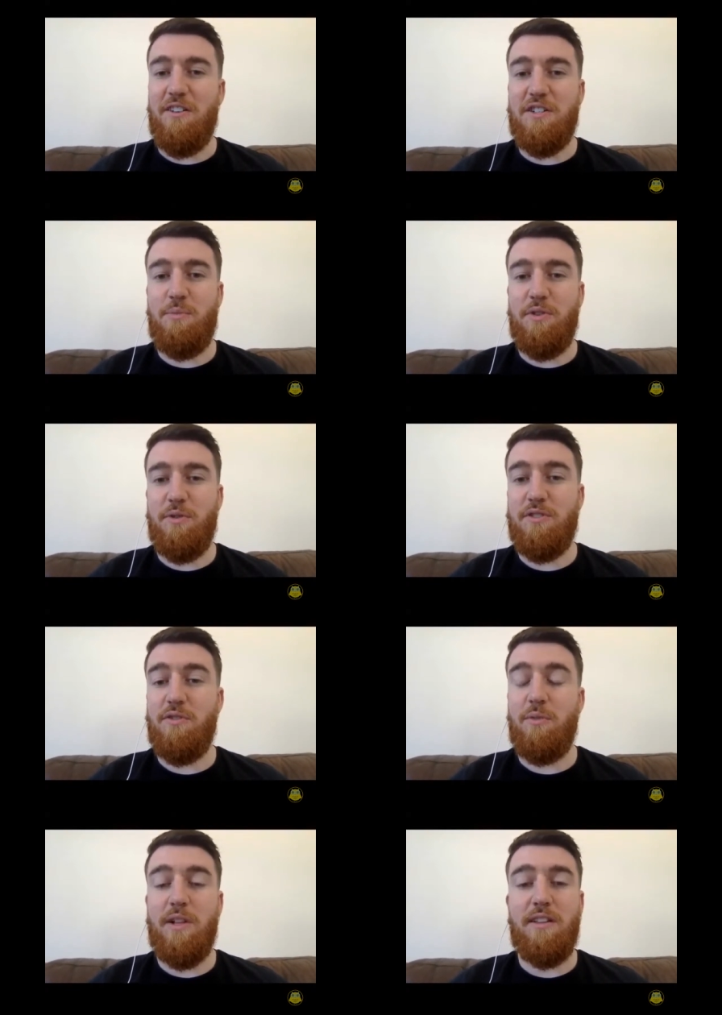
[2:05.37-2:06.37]
entrepreneurs
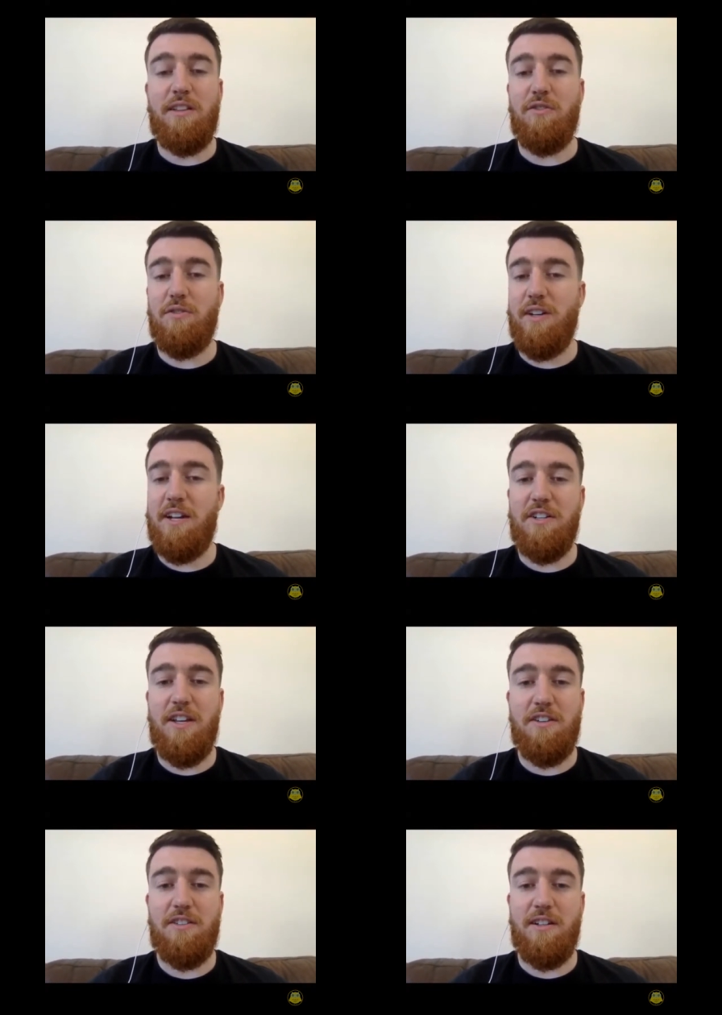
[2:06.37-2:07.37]
who are building their own
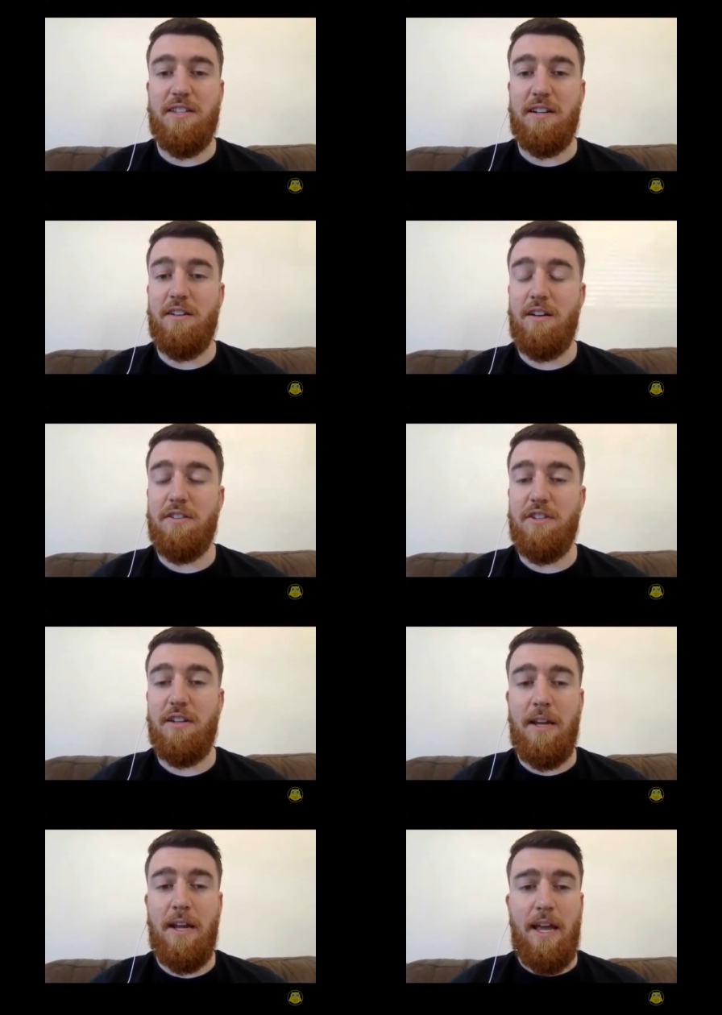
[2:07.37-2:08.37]
educational technology.